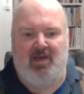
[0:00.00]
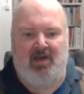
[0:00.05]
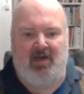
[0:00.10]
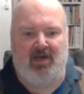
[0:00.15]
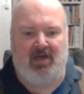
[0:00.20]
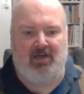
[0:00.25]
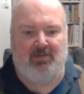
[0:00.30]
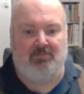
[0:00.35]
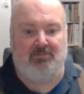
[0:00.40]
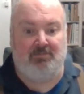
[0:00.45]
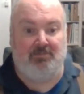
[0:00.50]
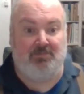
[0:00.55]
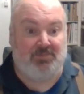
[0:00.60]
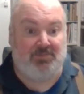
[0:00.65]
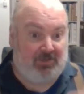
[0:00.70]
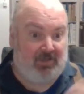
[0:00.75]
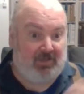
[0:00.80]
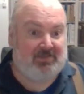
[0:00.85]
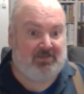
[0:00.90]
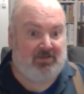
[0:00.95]

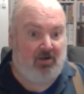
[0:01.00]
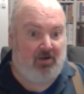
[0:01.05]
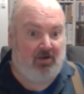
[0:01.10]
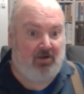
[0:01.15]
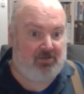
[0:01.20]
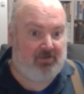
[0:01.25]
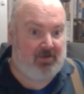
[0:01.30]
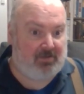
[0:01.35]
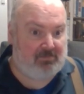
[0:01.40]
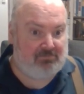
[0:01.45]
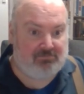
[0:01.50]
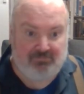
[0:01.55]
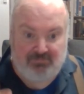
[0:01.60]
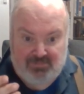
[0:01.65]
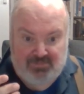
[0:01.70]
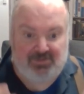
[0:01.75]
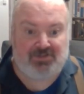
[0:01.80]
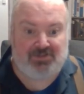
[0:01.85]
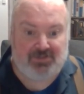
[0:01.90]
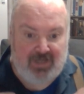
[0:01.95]
So let's go to it.
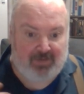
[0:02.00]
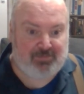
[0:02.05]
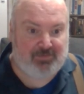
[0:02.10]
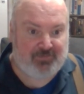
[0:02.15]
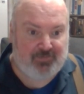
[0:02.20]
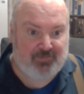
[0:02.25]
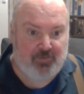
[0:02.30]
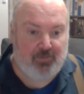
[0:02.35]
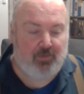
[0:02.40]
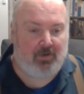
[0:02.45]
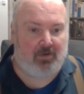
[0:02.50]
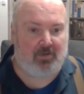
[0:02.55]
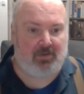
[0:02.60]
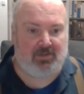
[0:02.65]
Chapter 4.